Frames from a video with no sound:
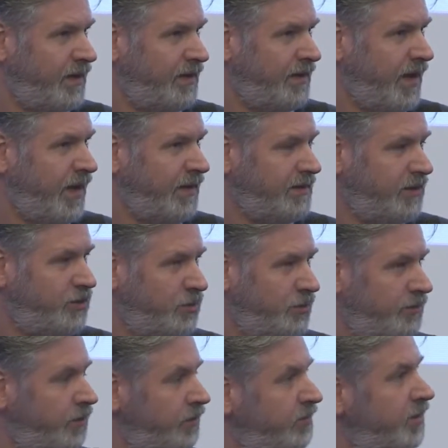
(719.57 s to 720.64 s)
attitude
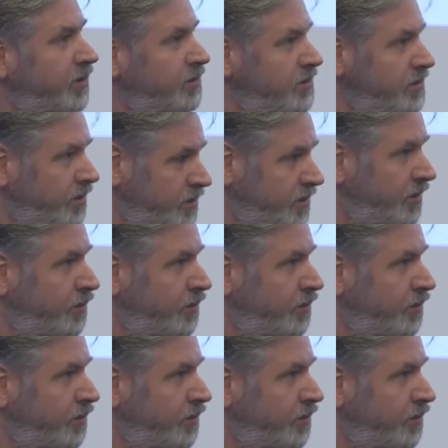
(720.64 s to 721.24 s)
from the construction